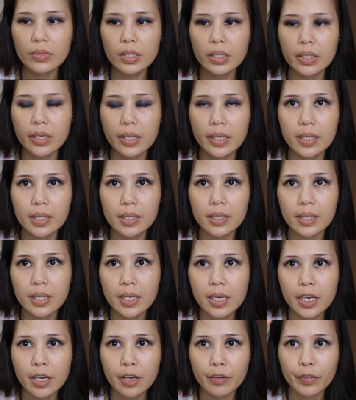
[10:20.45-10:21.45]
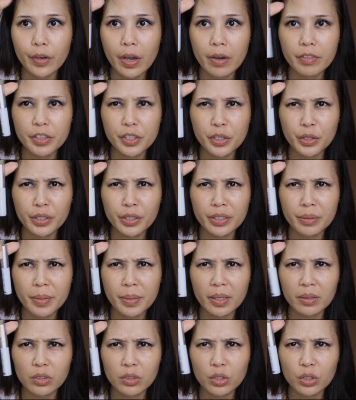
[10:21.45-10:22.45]
Yeah, if you haven't heard
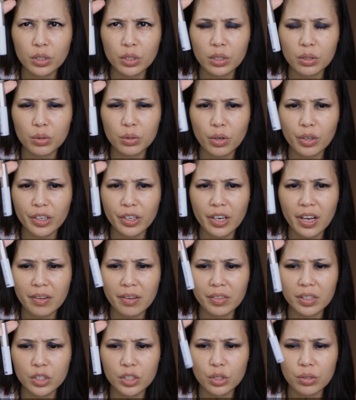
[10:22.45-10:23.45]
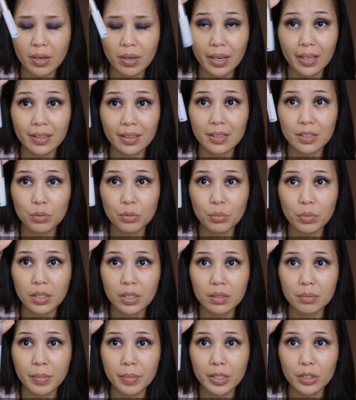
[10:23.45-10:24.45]
about this glue or haven't tried this
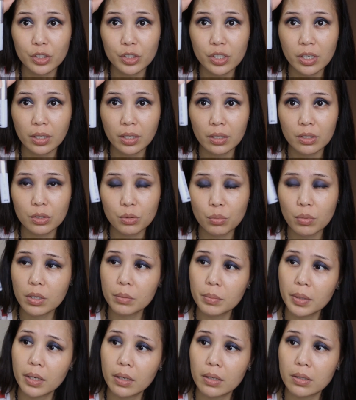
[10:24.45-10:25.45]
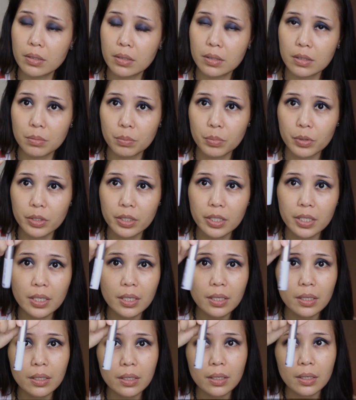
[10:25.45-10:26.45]
one, better check this one because it's a pretty
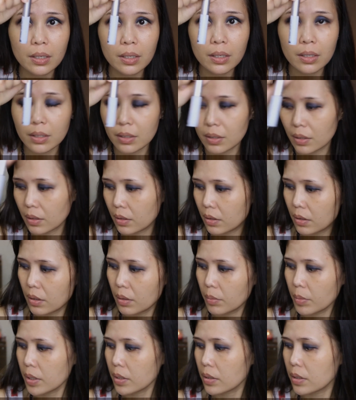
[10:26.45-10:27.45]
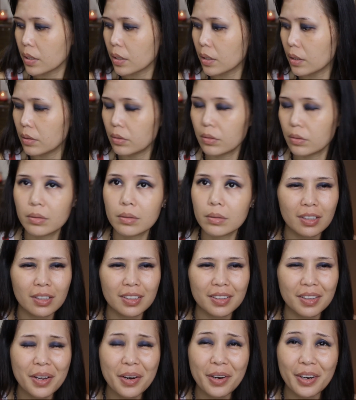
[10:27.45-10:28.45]
amazing glue.
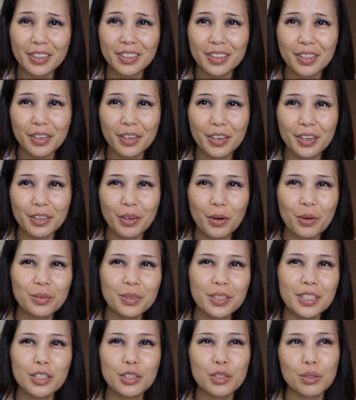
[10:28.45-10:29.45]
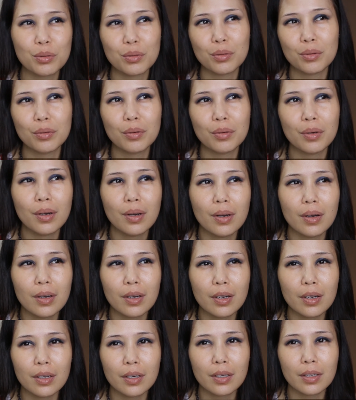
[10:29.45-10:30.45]
There are only 2
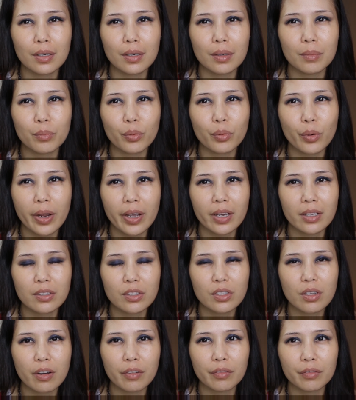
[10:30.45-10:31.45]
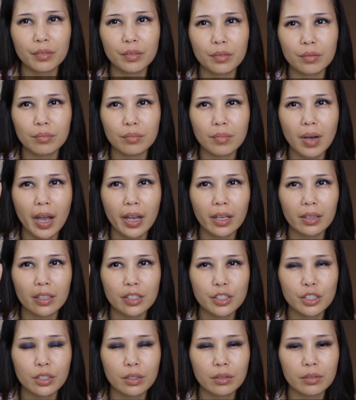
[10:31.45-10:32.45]
brands of
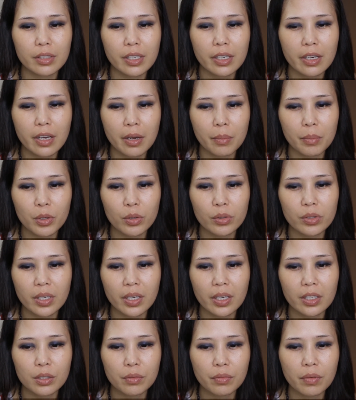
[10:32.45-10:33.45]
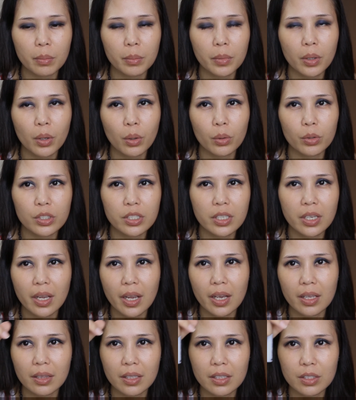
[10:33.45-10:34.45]
eyelash glue that I'm using. It's from Koji
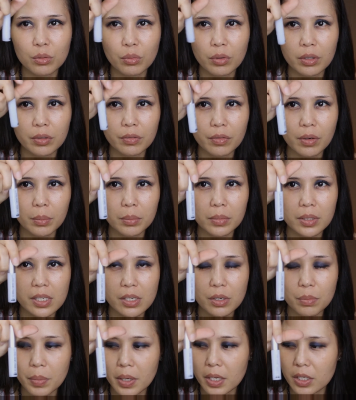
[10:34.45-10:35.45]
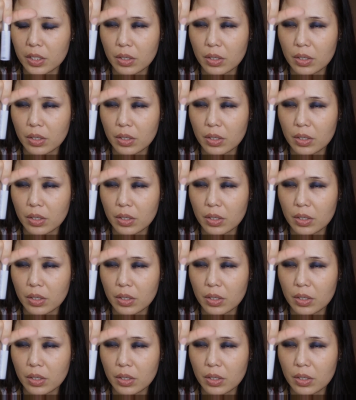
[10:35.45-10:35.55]
and this one from DUP.